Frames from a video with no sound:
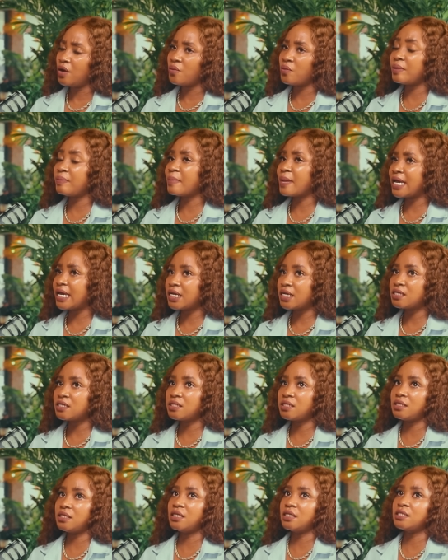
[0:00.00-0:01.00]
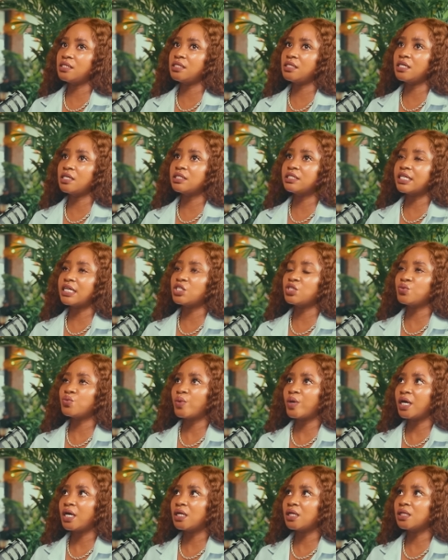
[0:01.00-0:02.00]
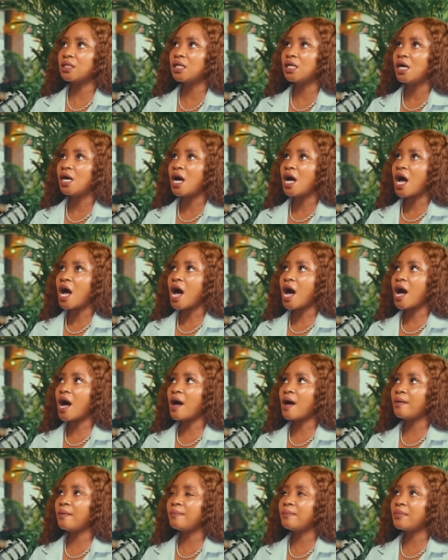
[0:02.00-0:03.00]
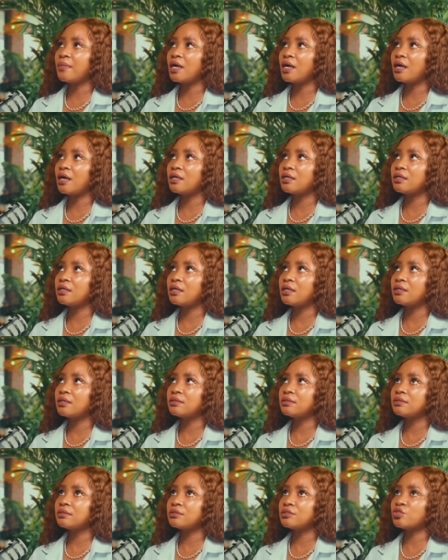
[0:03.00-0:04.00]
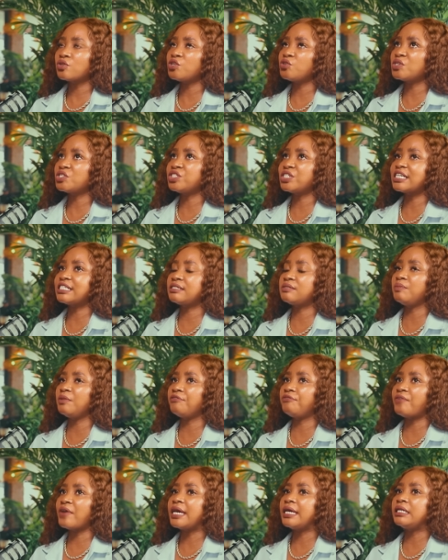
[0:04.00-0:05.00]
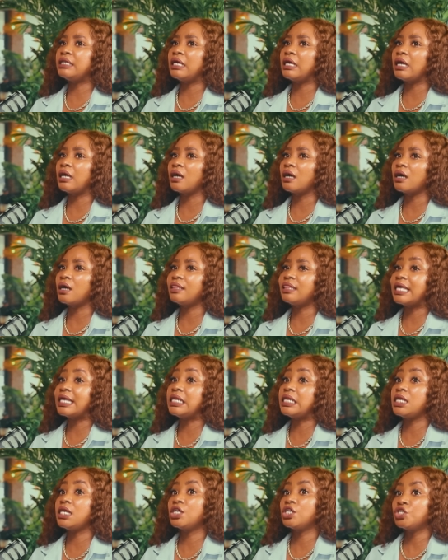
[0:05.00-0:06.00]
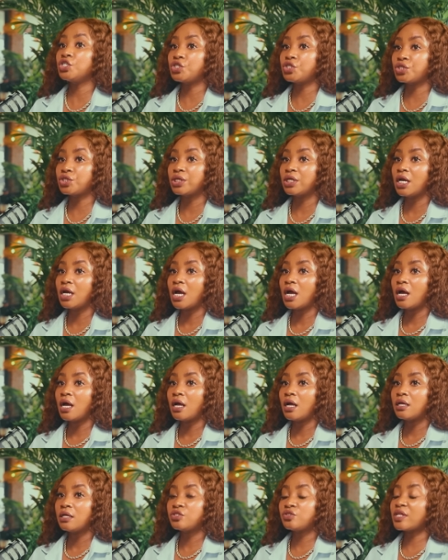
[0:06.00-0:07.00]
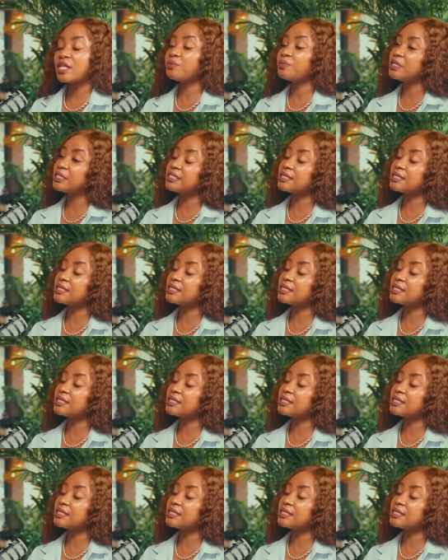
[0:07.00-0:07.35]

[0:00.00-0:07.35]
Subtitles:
with my editing skills as well. So it was just me finding the niche. So that when